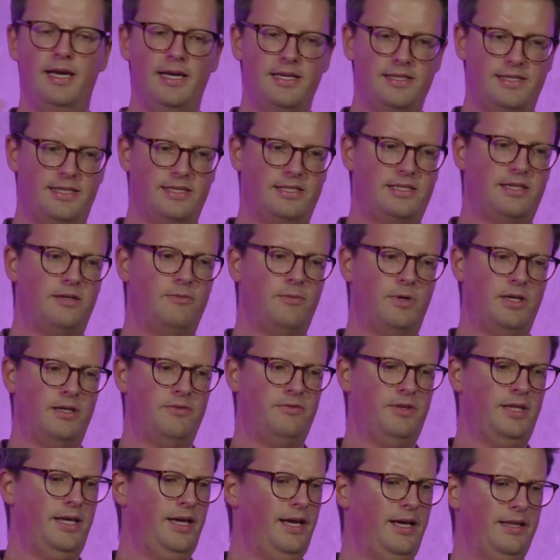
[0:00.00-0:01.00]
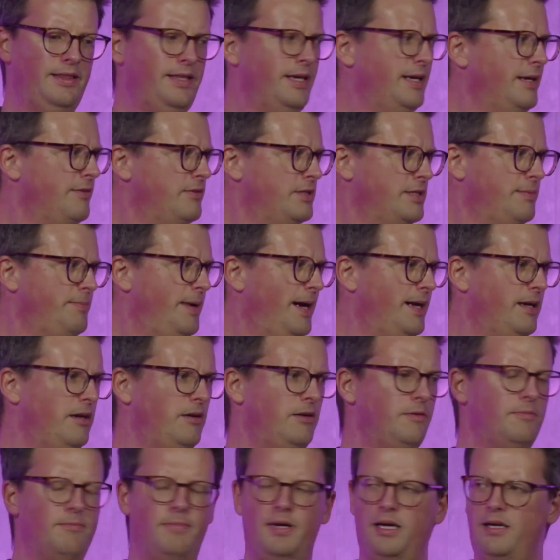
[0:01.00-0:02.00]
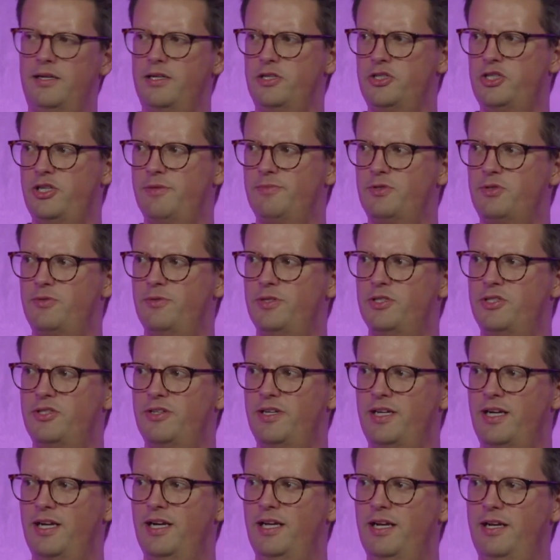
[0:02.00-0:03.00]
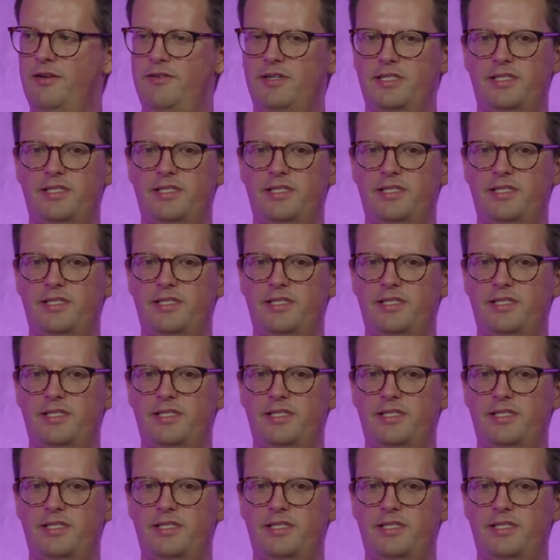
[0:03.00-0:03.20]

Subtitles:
sitting on one of the, I think it was a panel on partnerships we were doing earlier,